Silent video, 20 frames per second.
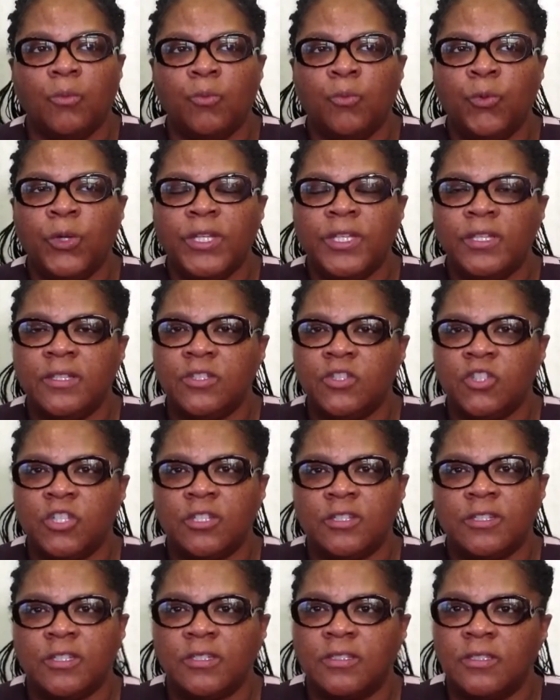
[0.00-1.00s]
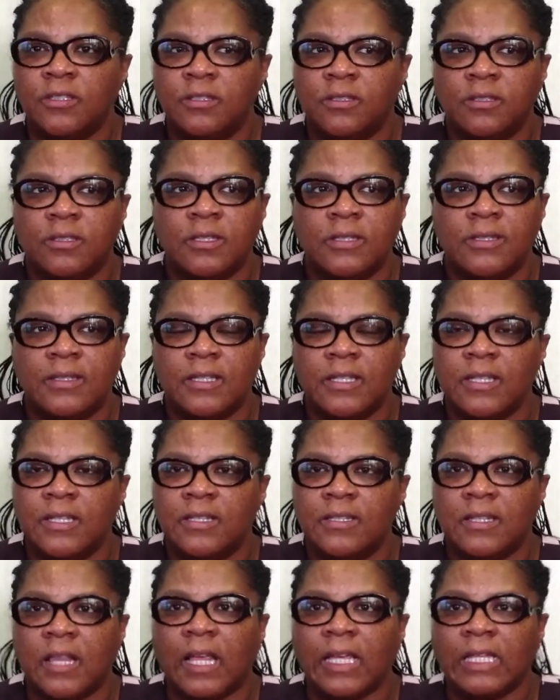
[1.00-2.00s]
when it's just a
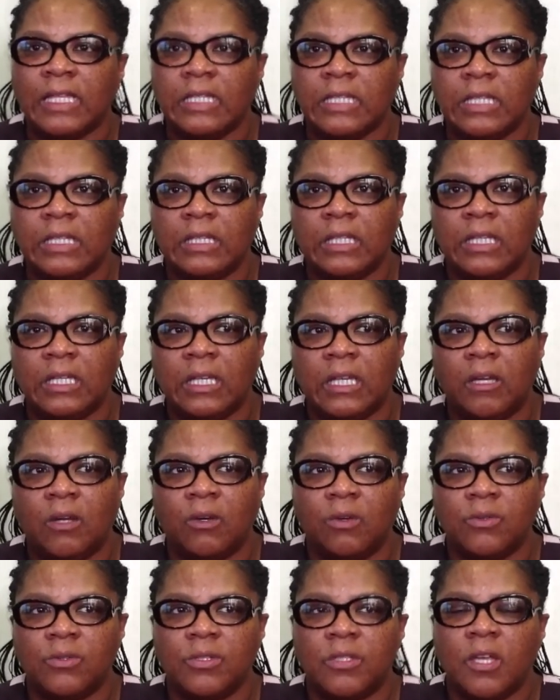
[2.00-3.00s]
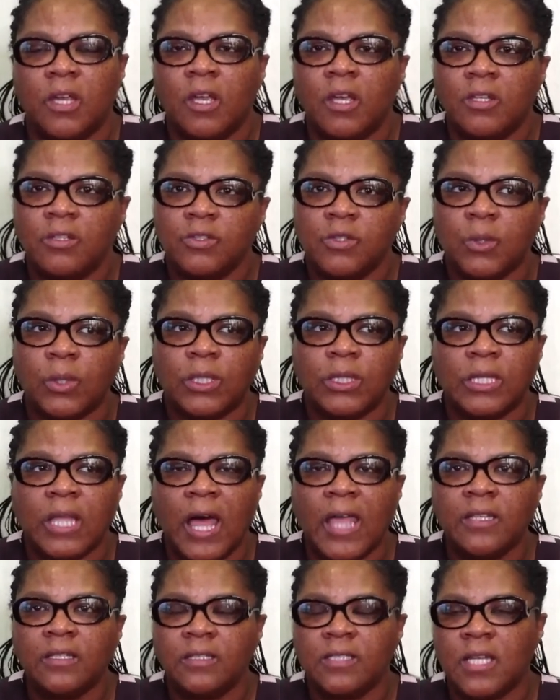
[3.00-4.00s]
disease like anything else. So a
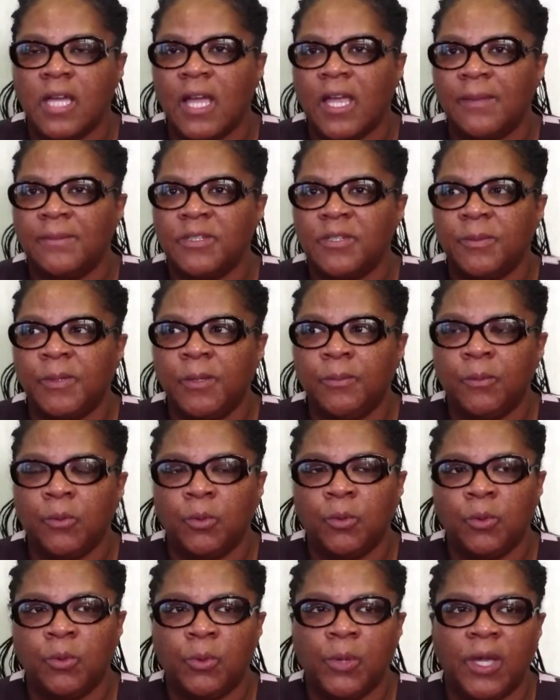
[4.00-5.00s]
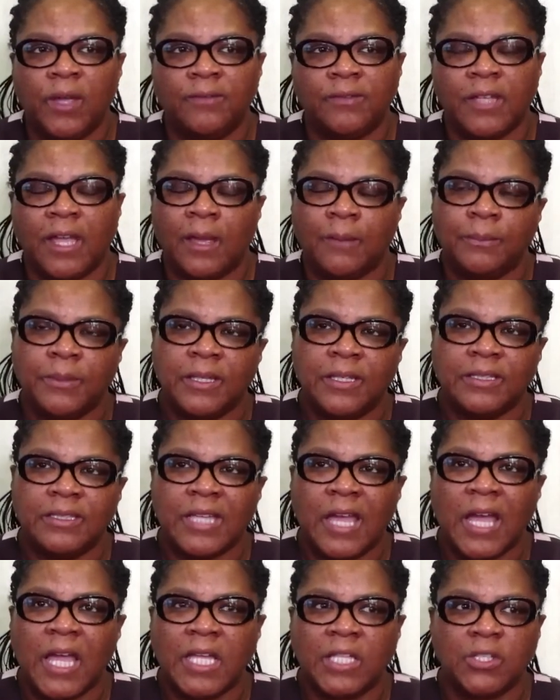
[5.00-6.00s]
lot of times people who have not been
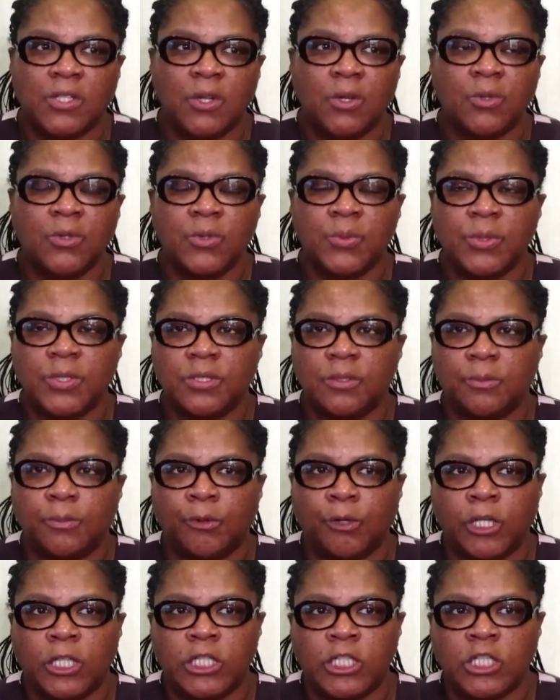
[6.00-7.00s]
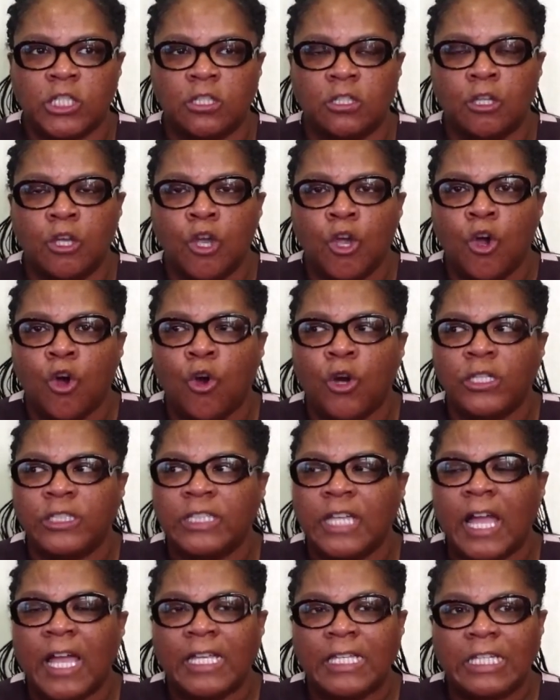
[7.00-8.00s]
diagnosed with depression are
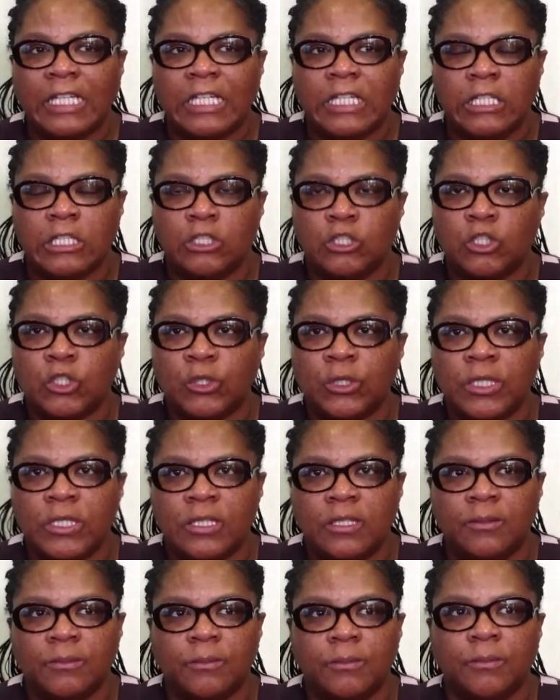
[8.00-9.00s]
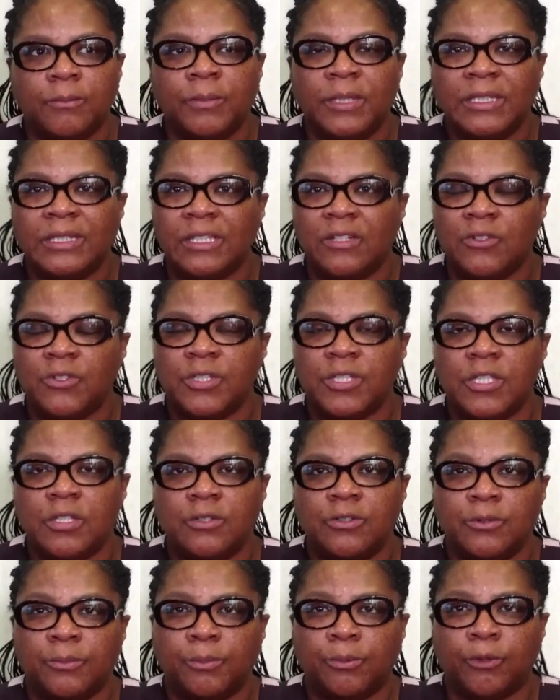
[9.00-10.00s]
not getting treated, but they're still
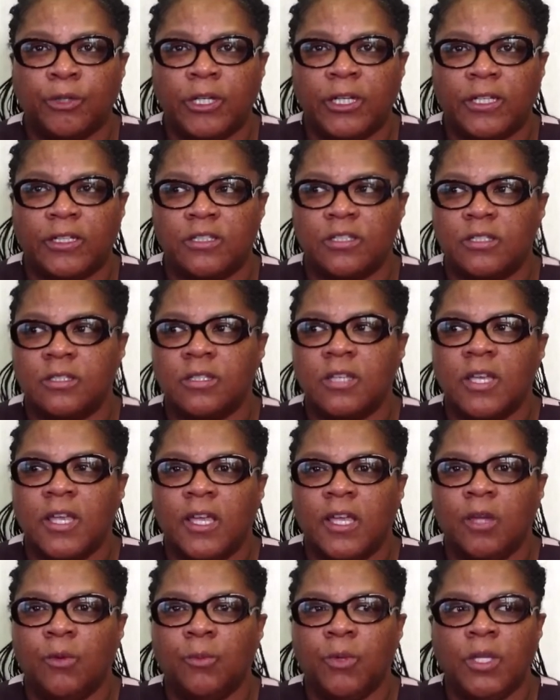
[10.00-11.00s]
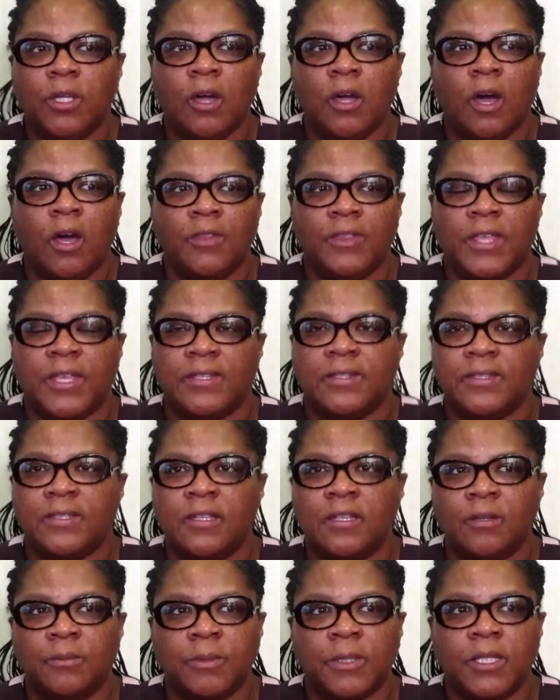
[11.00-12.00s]
depressed. And we call that
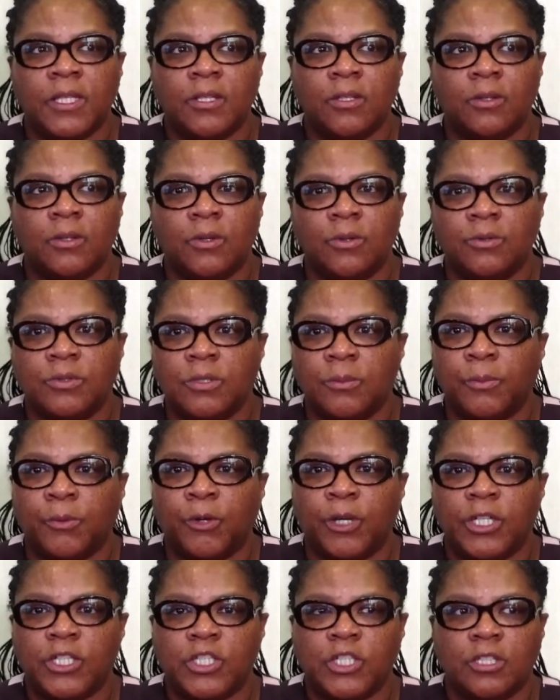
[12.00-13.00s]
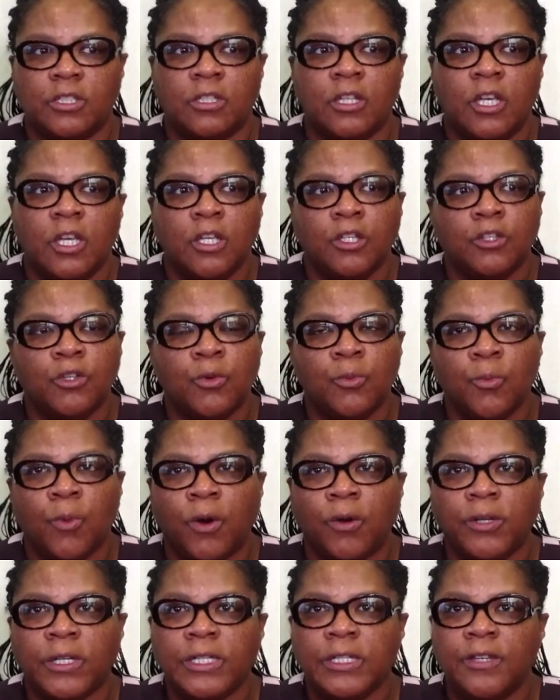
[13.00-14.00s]
subclinical depression. You're
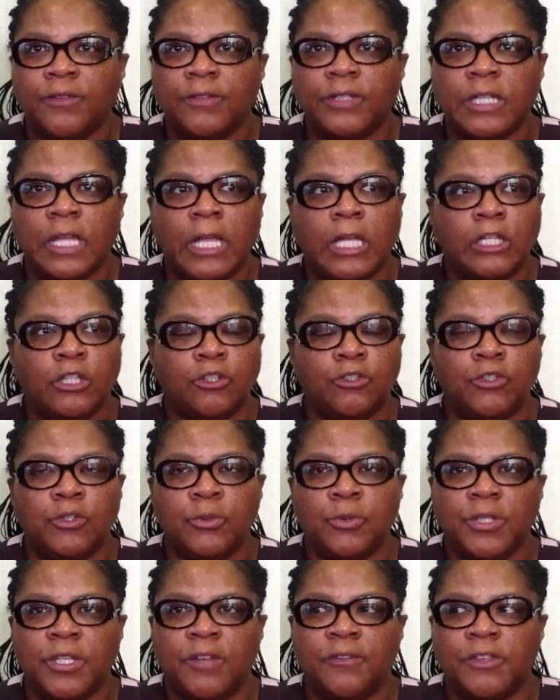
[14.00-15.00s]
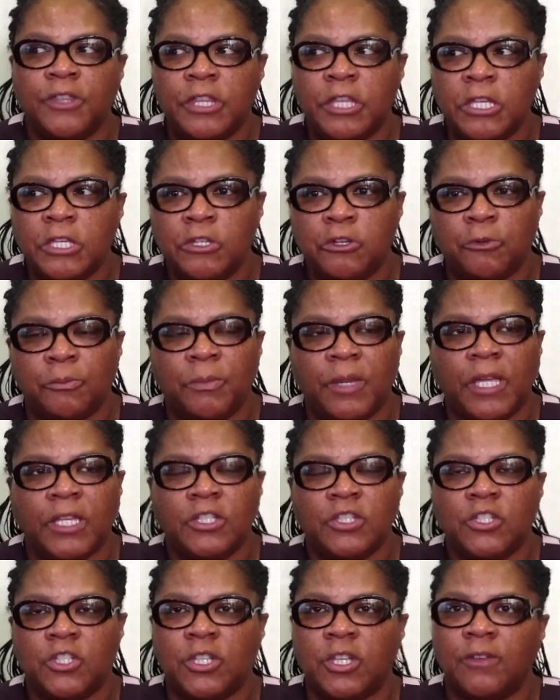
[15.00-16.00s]
working every day, you're doing everything, you're
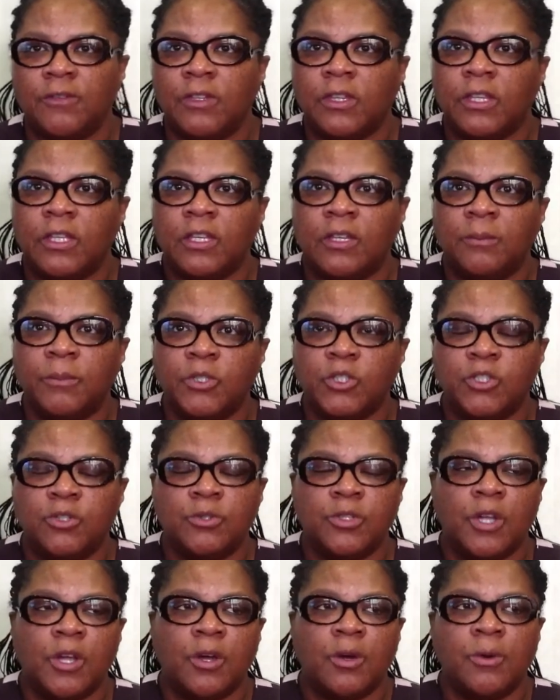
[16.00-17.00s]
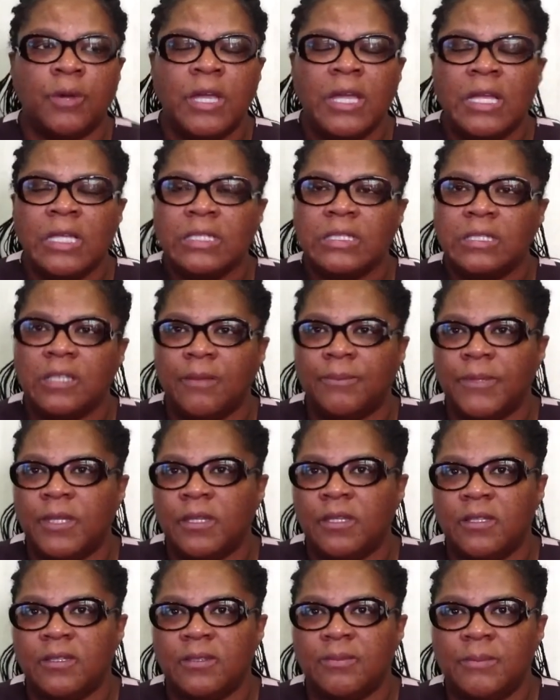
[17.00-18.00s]
managing everything, but you know
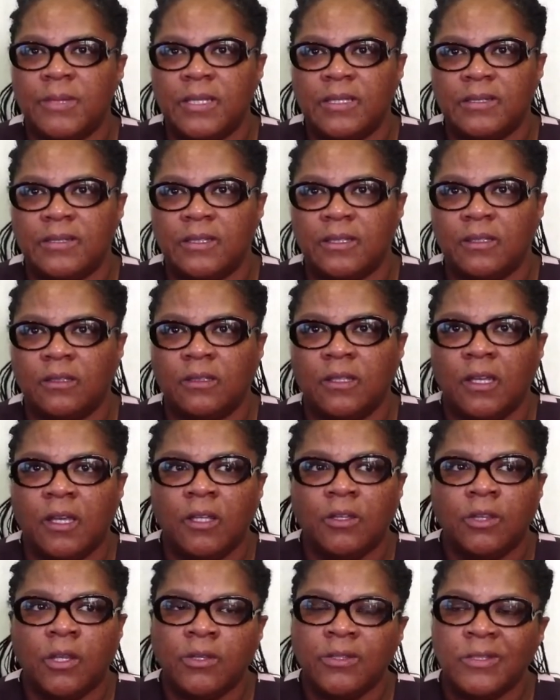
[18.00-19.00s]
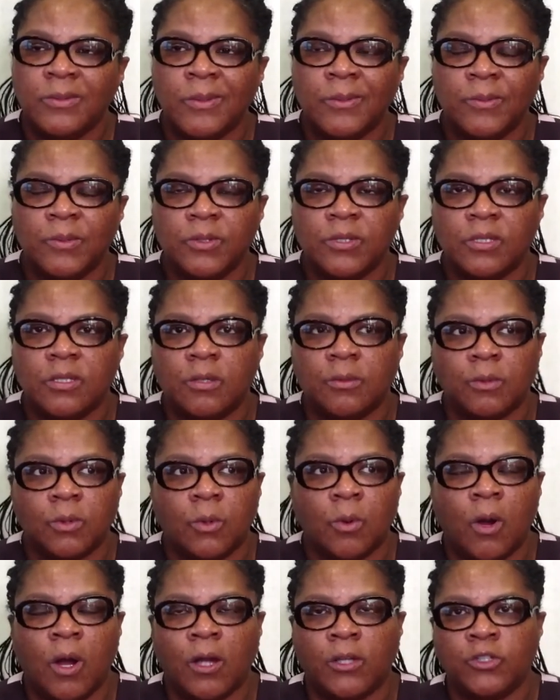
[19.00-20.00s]
something is missing. Those people still
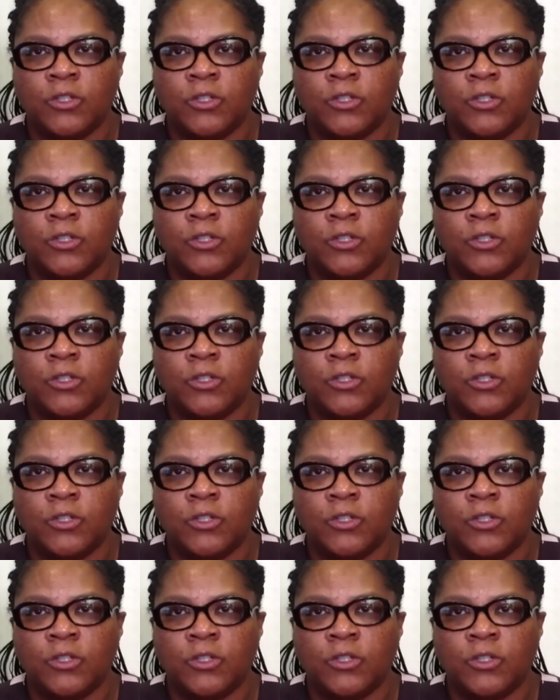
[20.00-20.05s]
require